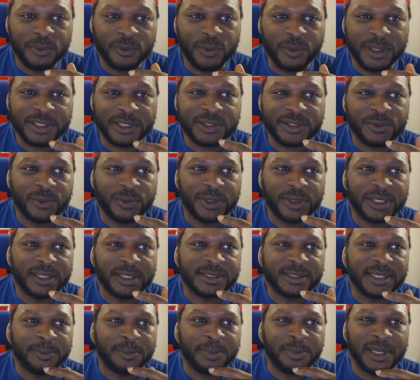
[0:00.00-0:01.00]
which
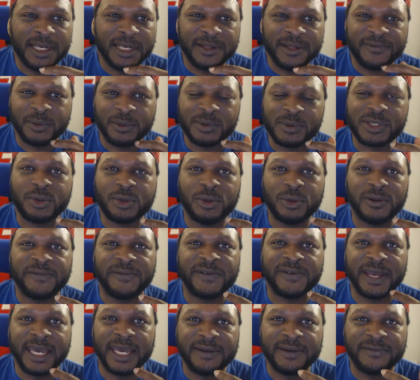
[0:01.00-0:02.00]
was, I believe it was called
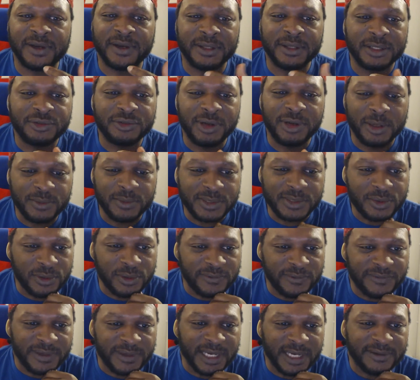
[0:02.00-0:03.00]
Forever. The track was
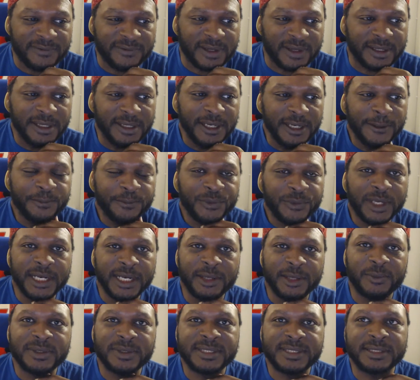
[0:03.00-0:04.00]
called Forever.
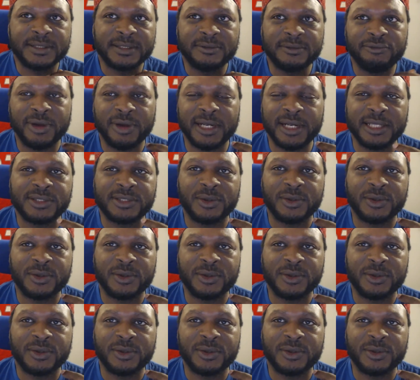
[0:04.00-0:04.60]
And it was really